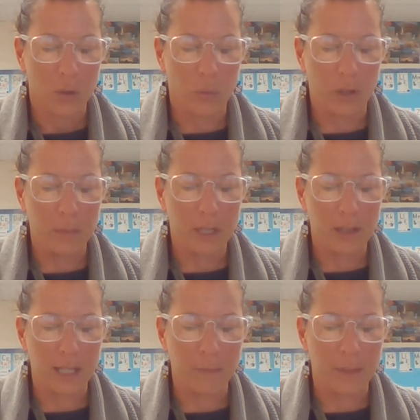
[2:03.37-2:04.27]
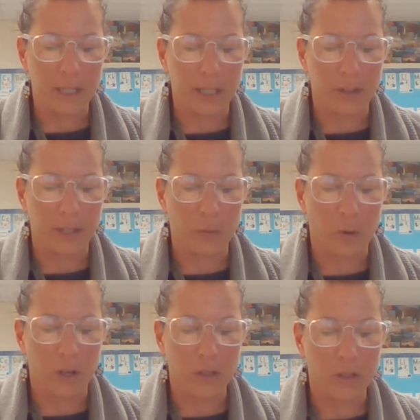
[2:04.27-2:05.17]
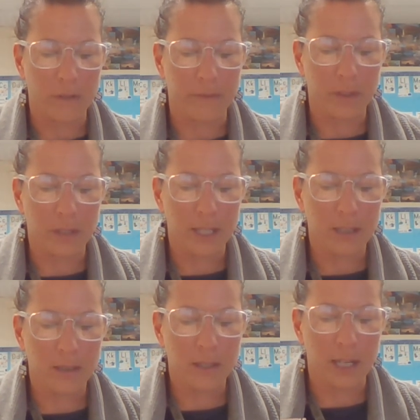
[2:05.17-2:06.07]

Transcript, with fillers: One minute they had been carrying water to the field hands,